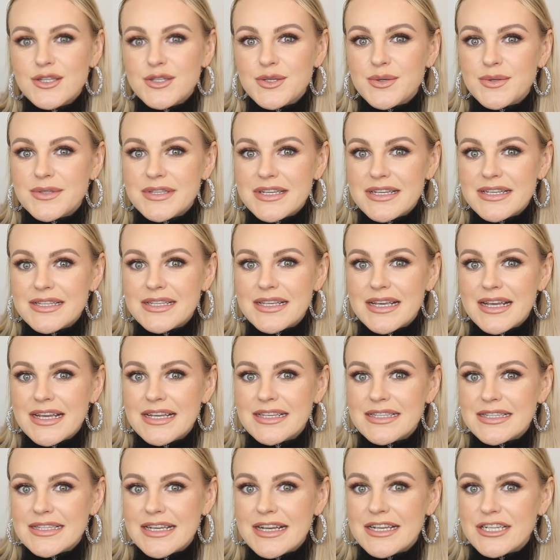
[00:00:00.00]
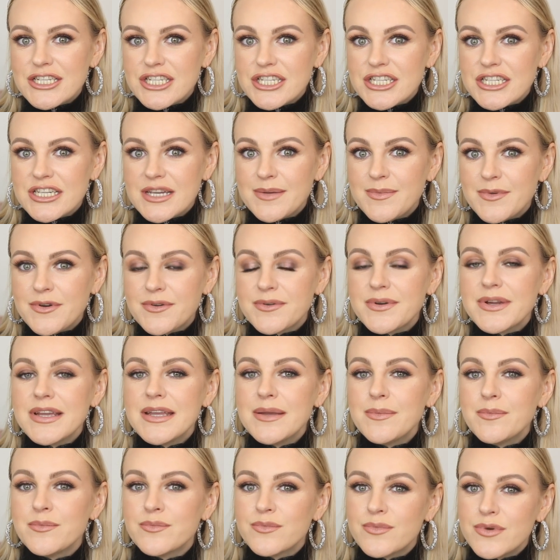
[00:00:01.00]
So this is a
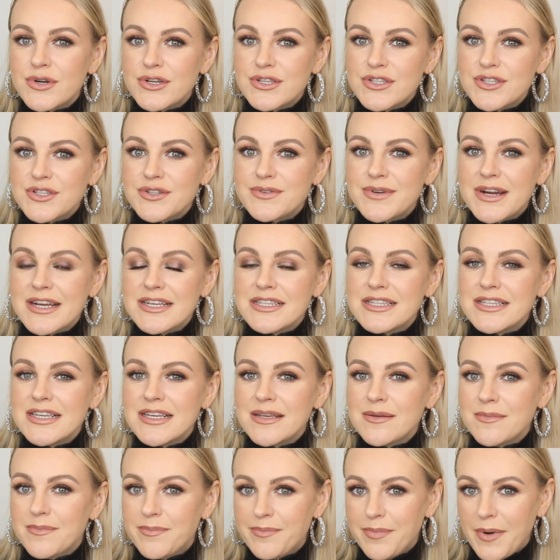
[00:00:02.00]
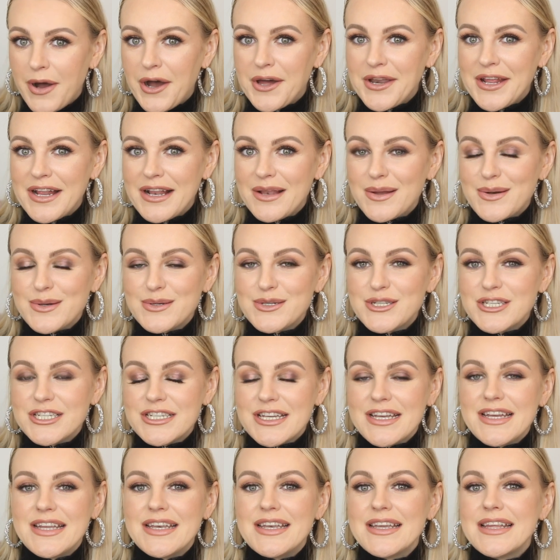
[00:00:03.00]
shimmery moisturizing body
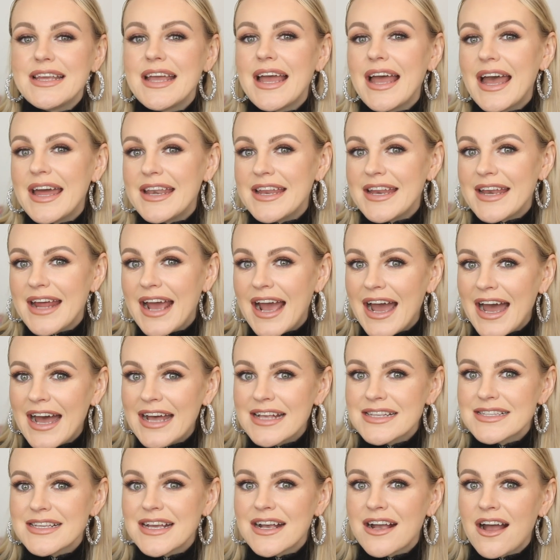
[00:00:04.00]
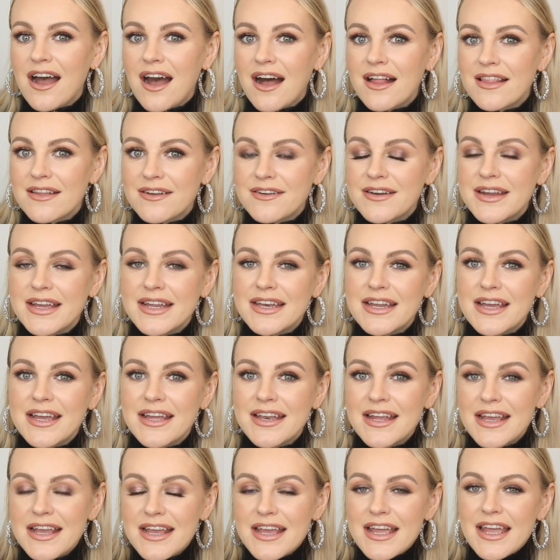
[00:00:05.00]
lotion, and it has a color in
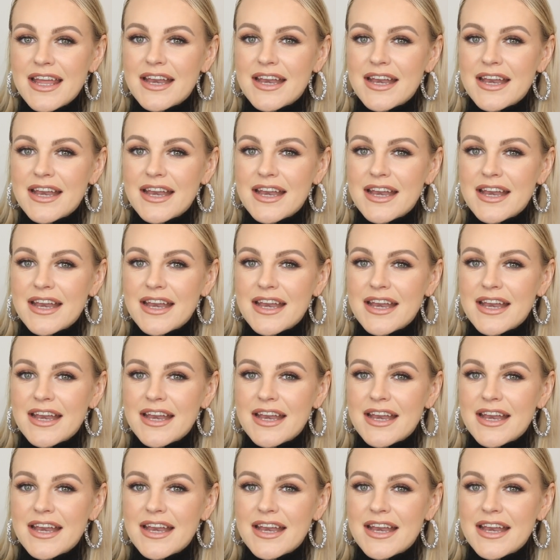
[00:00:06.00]
it.